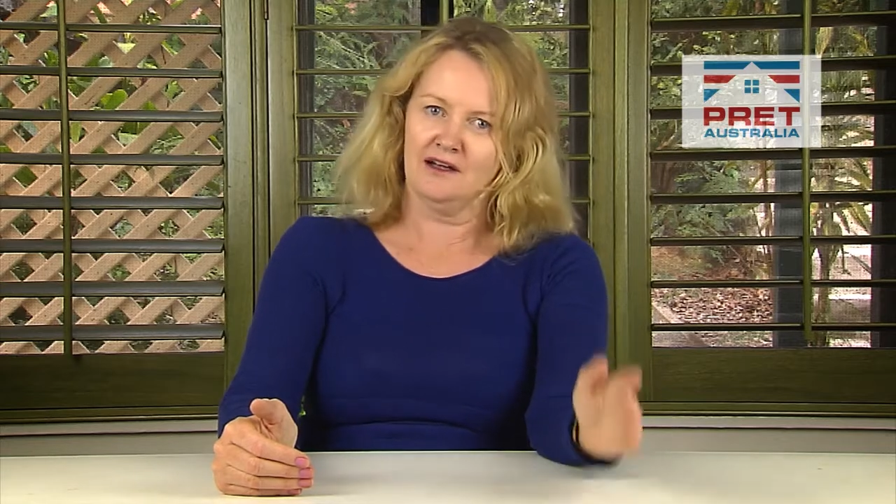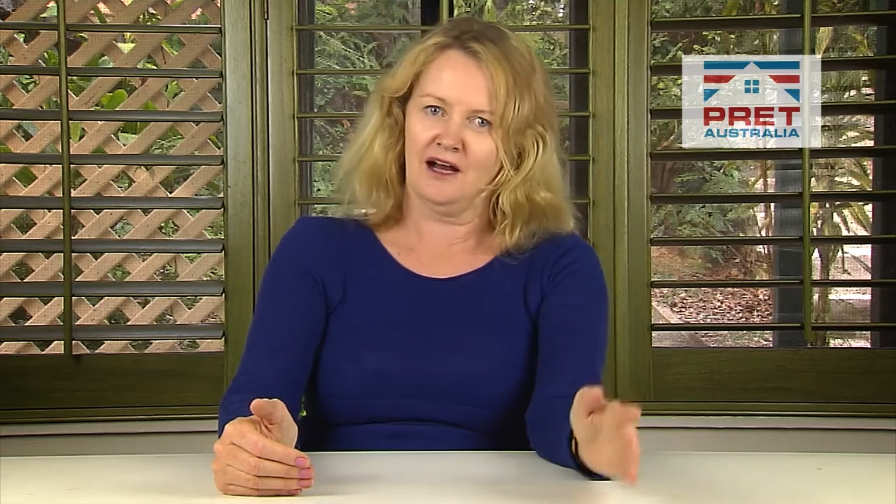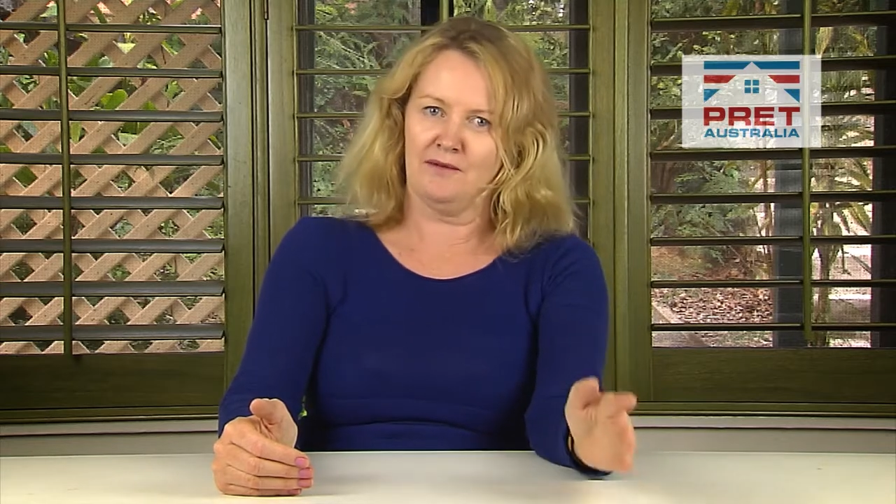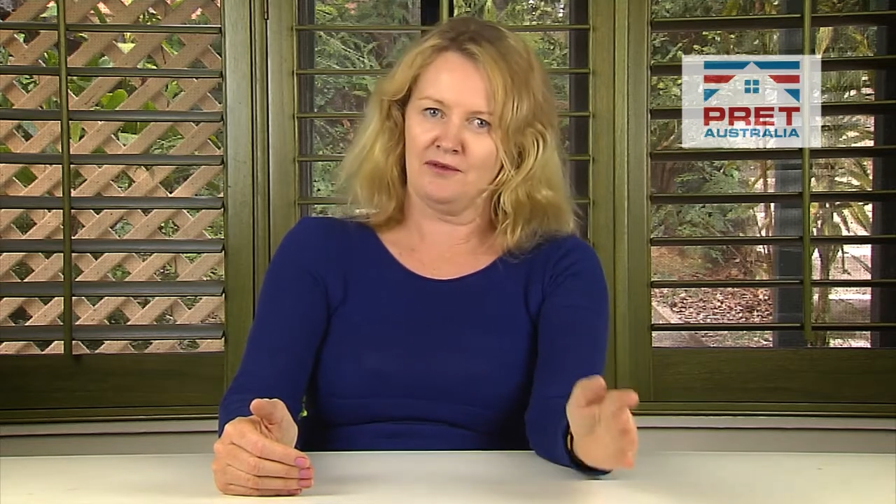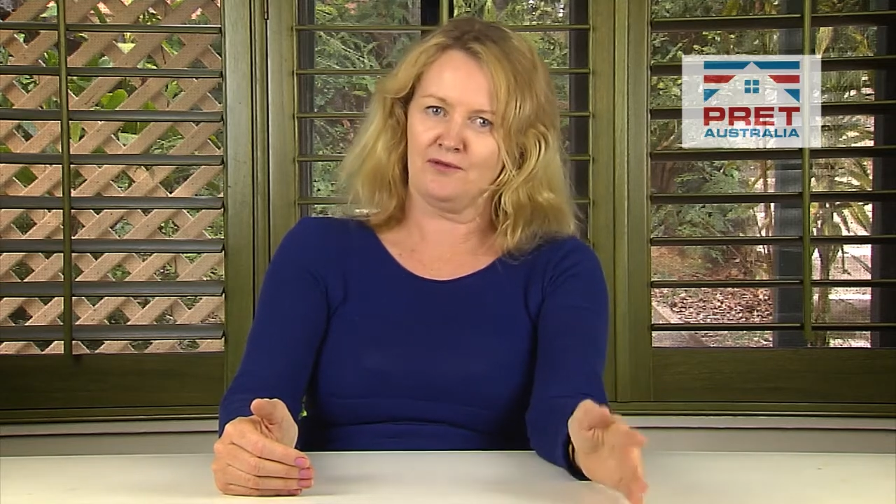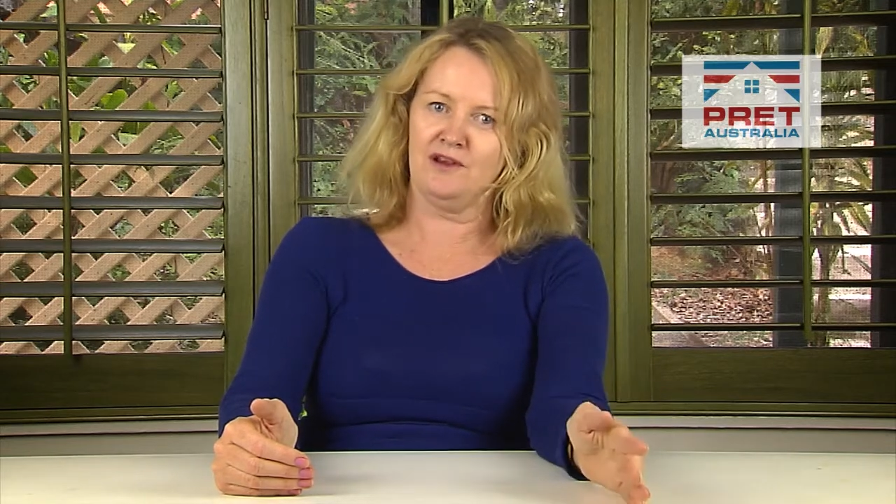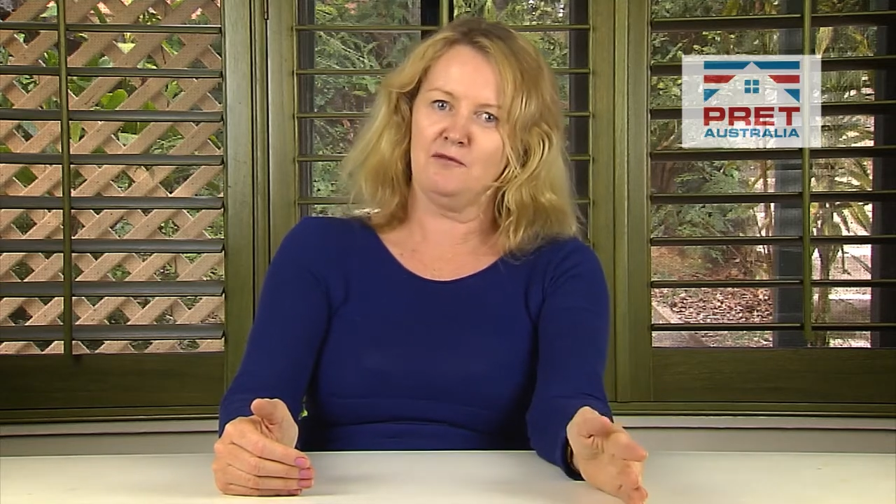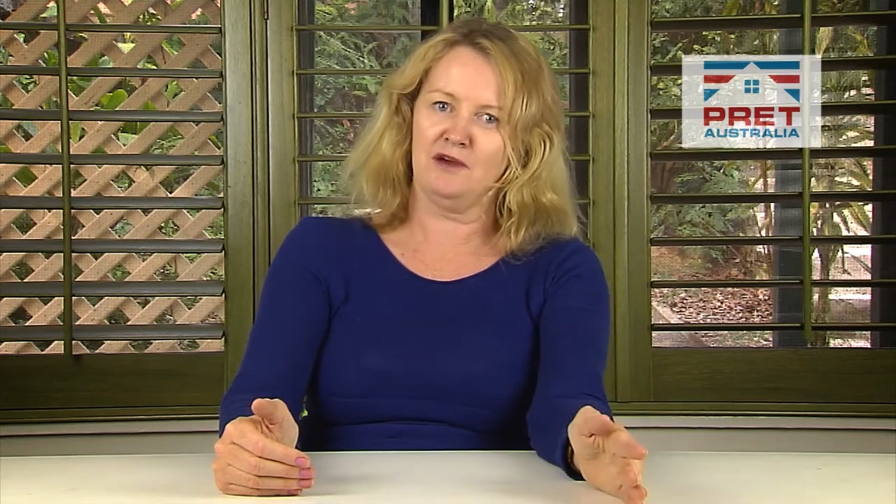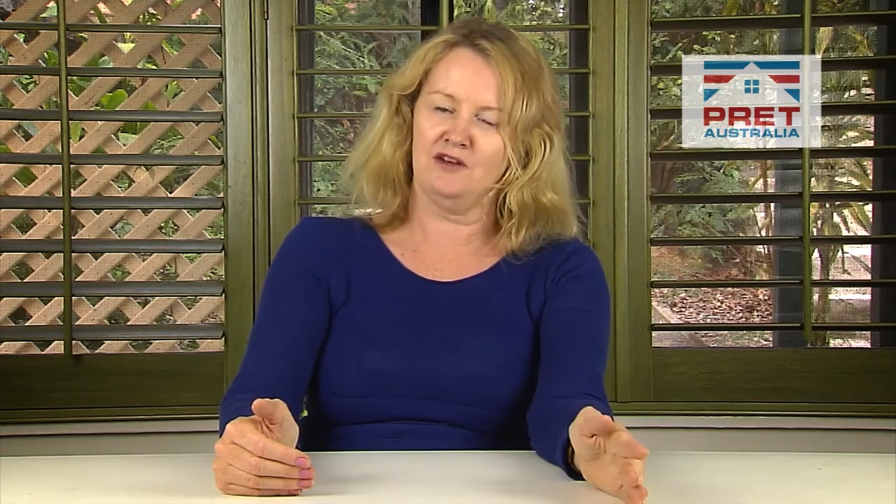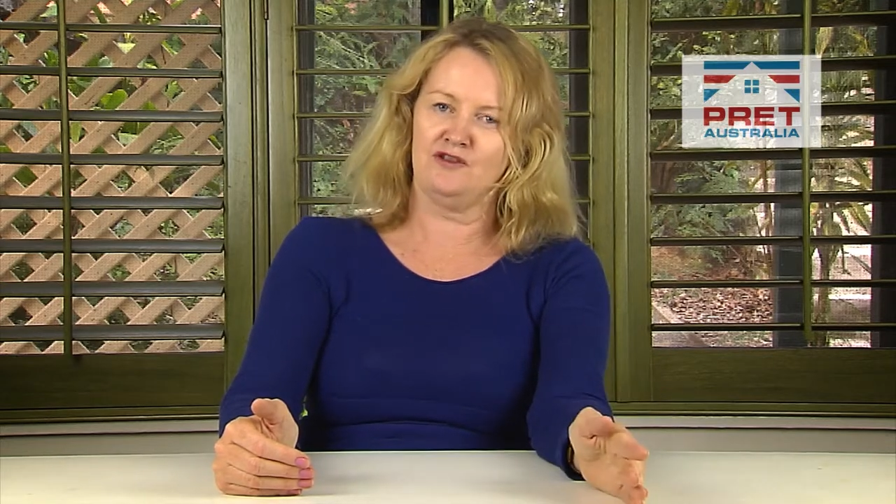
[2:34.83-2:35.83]

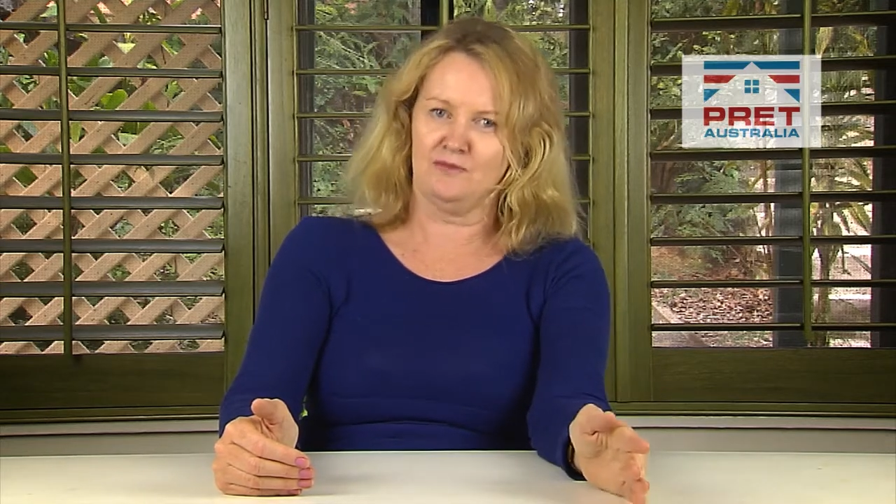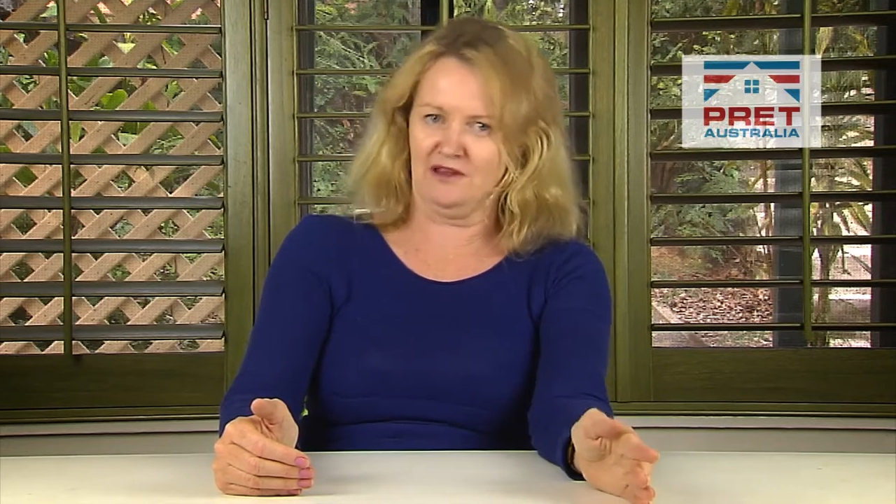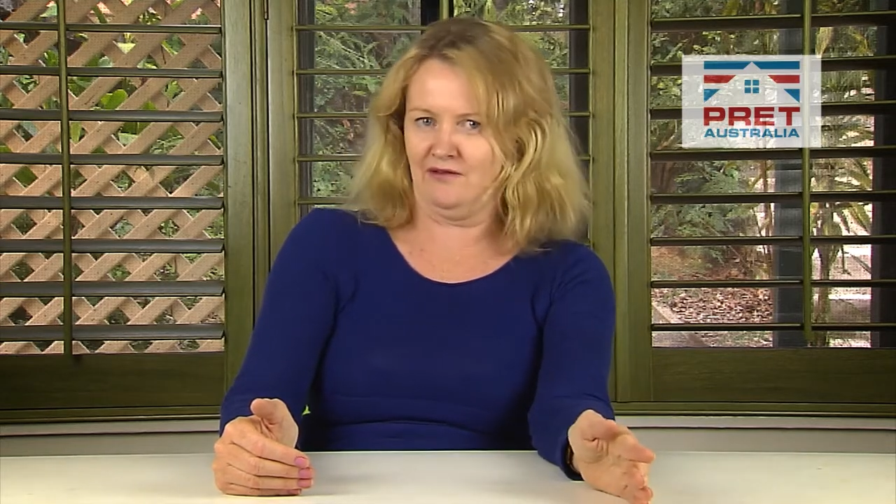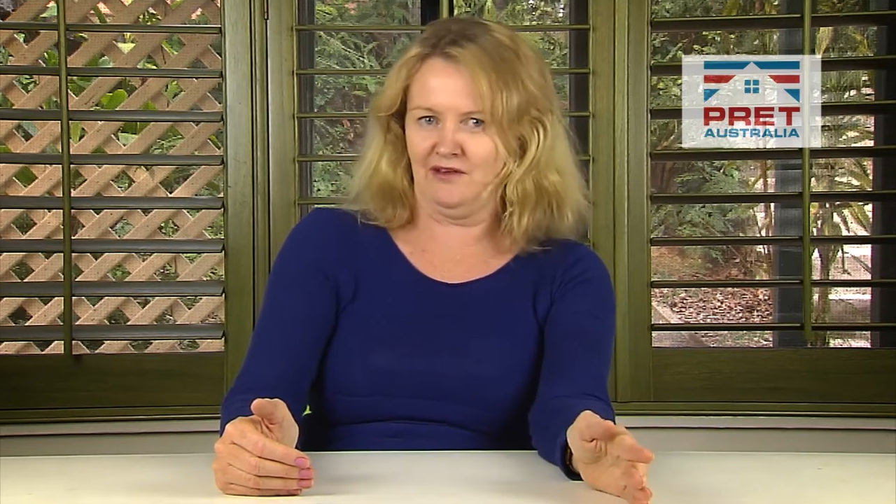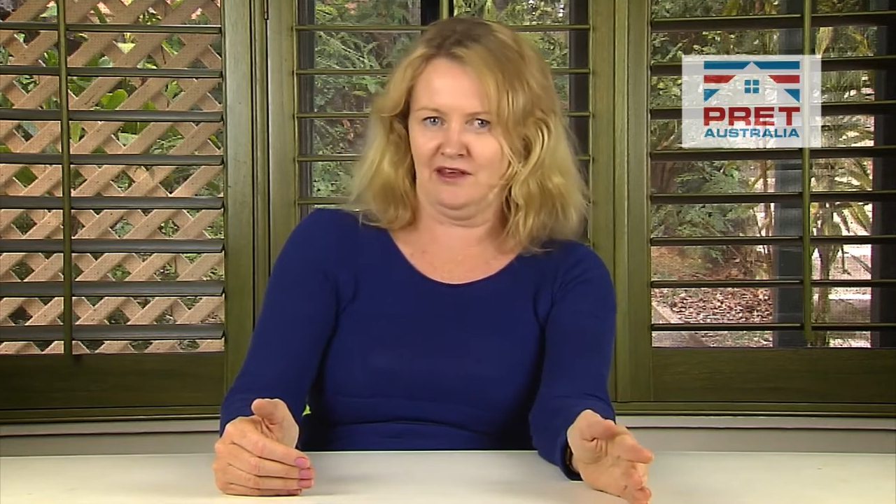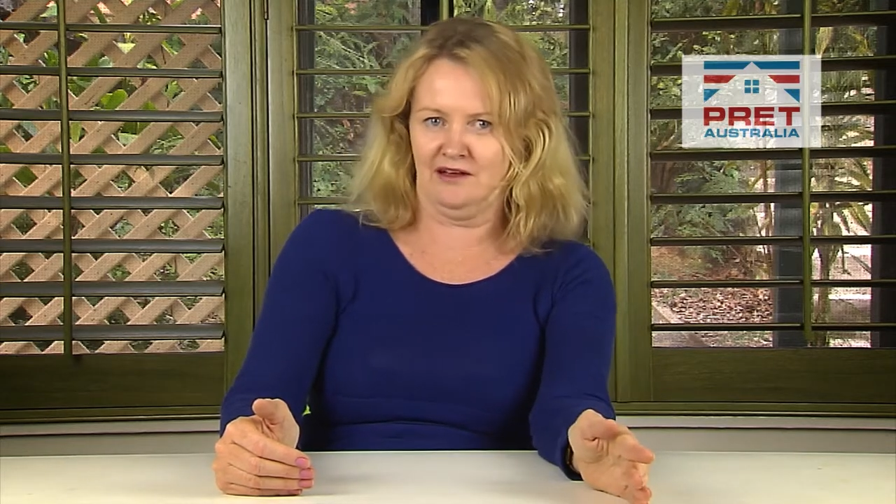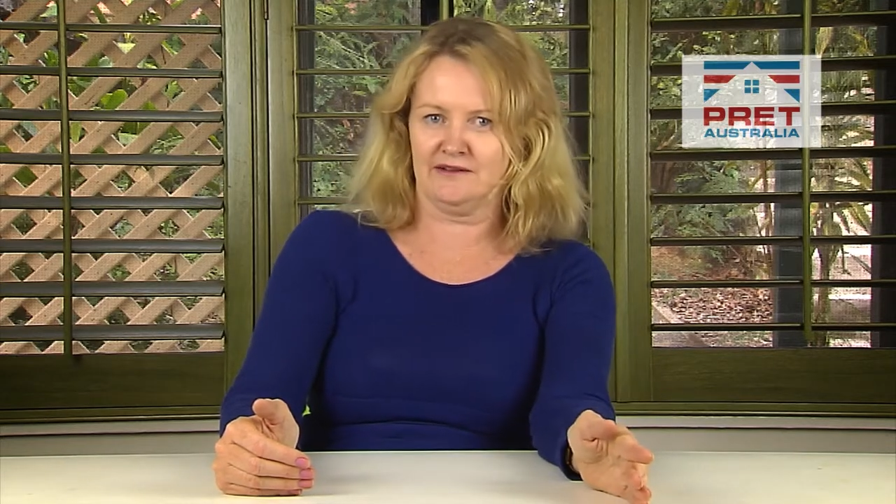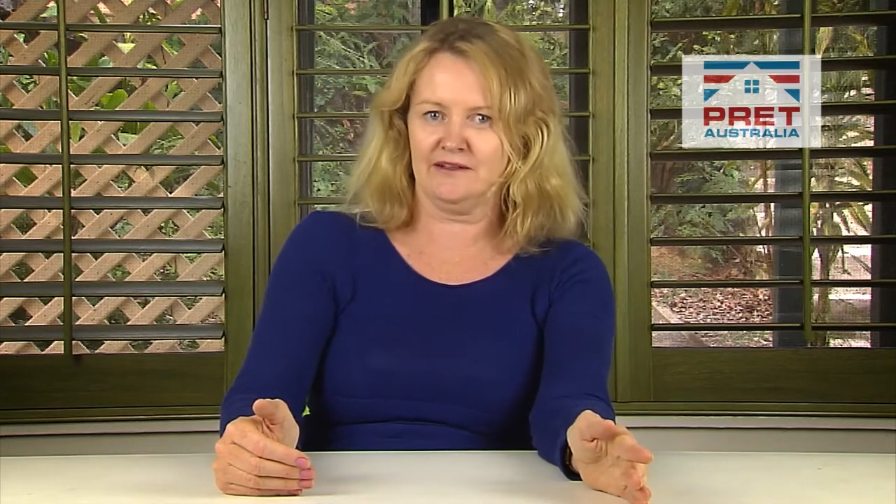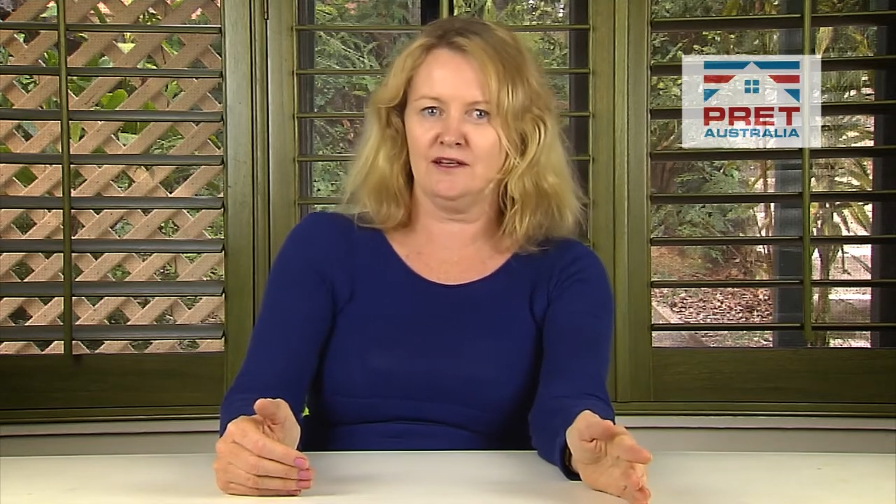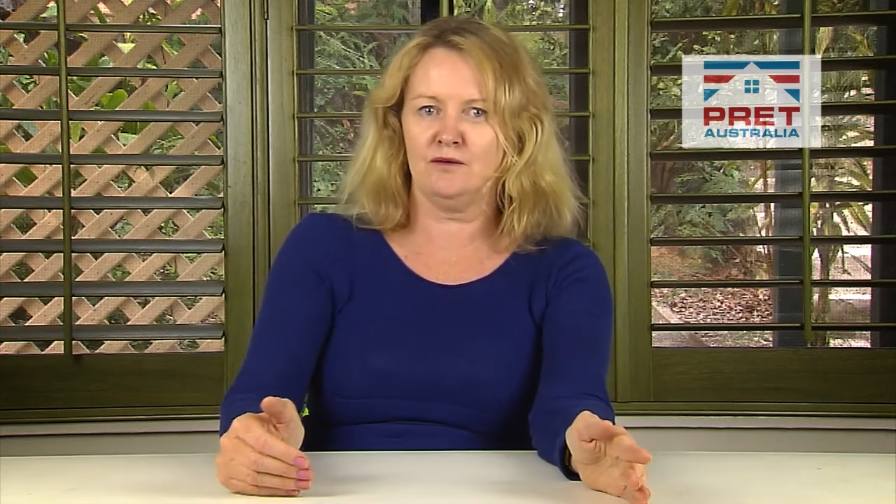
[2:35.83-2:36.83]
3-bedroom with everything
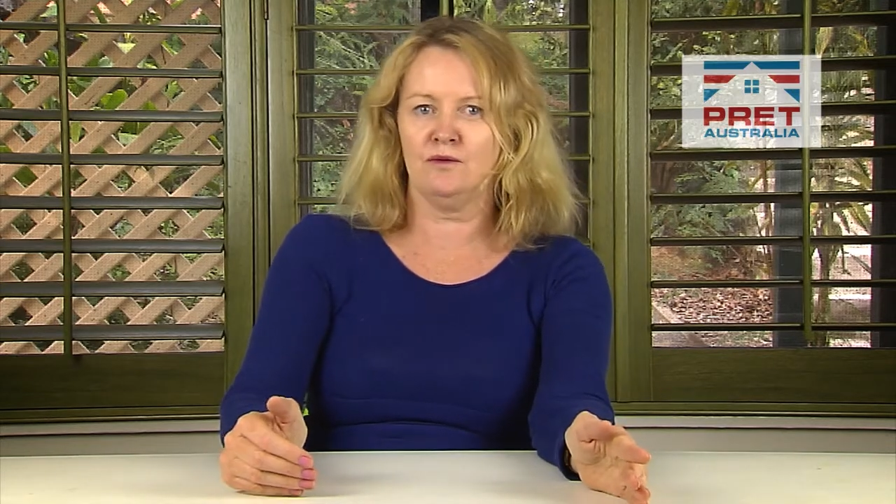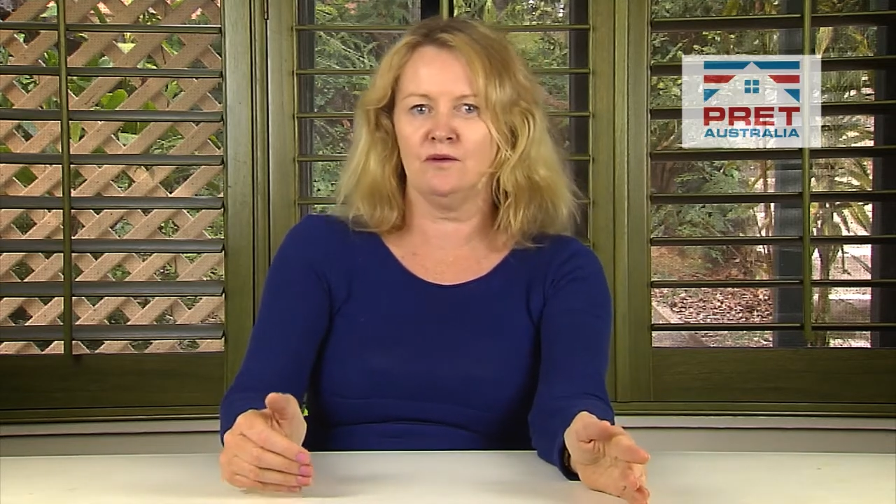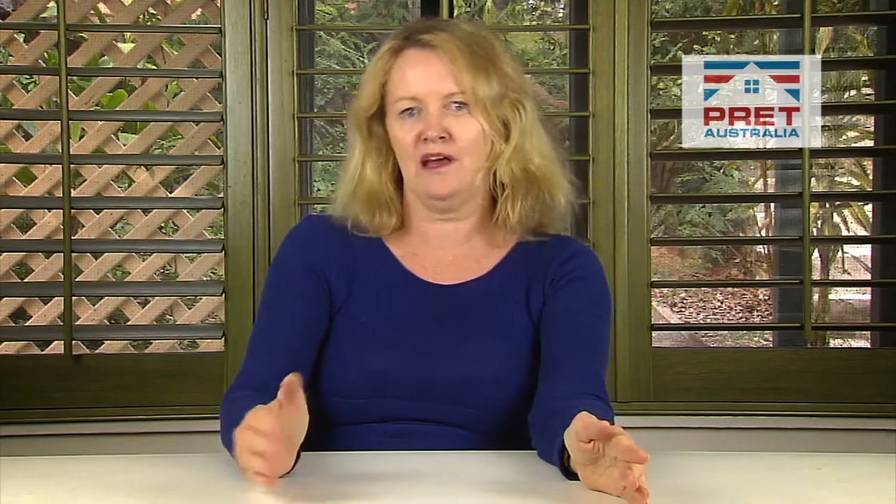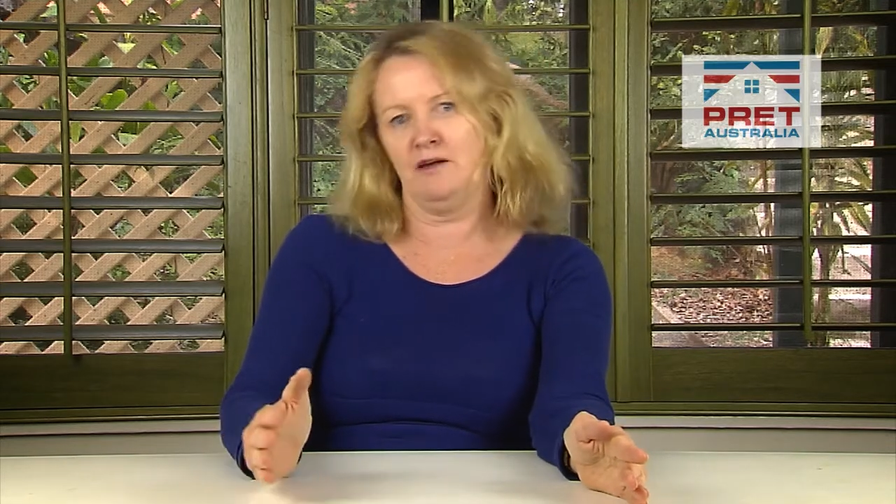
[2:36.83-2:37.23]
else equal